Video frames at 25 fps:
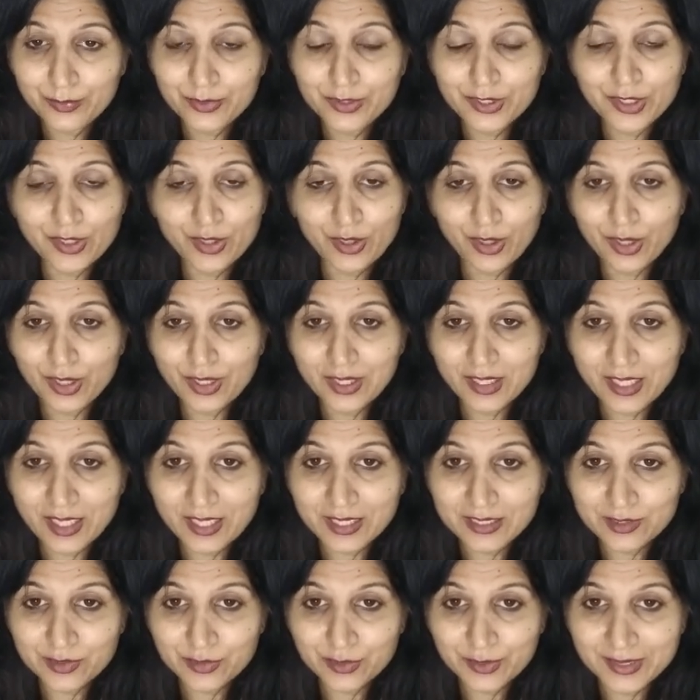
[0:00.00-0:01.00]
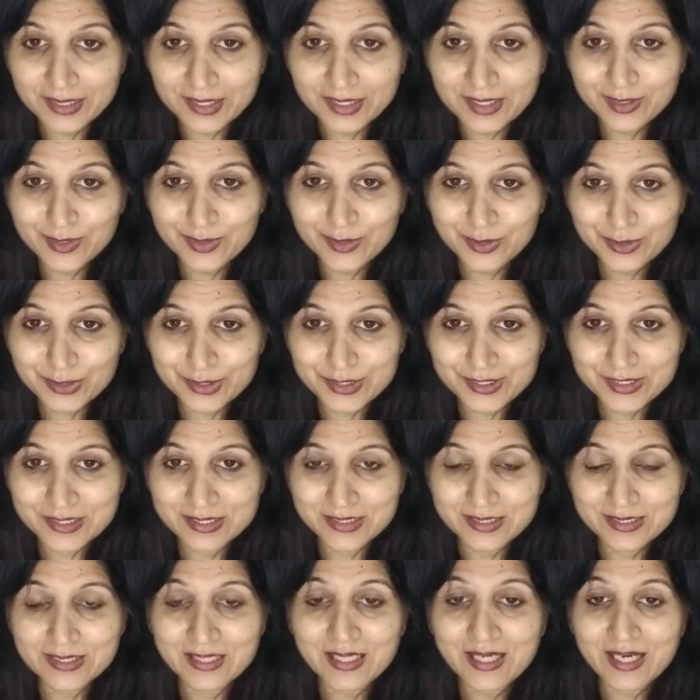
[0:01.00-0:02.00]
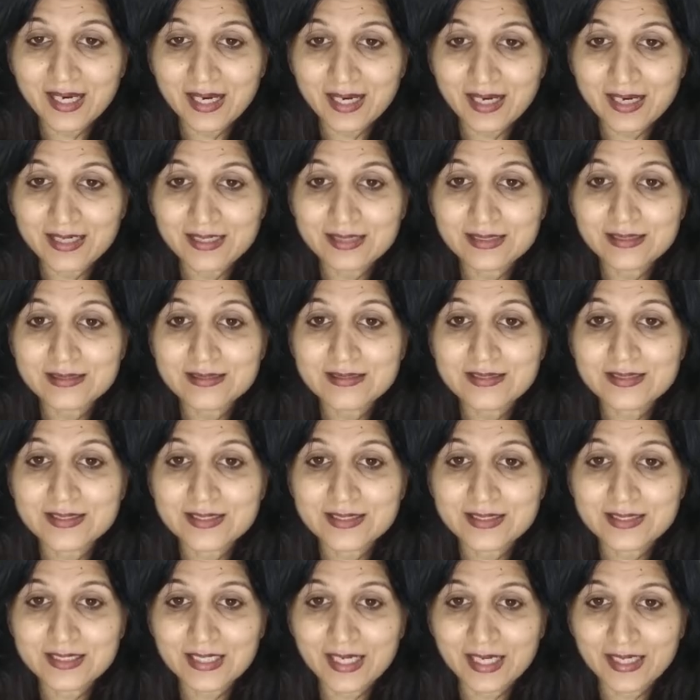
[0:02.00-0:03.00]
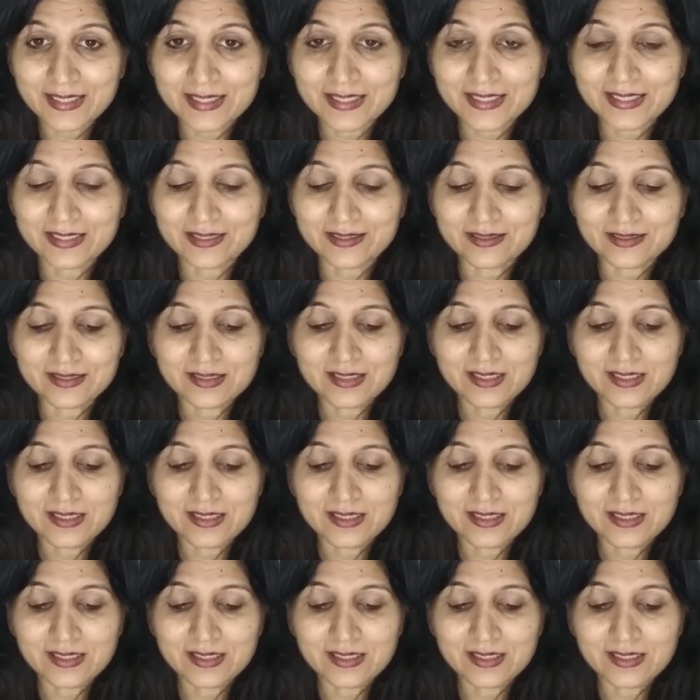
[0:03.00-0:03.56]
you all are doing good and studying.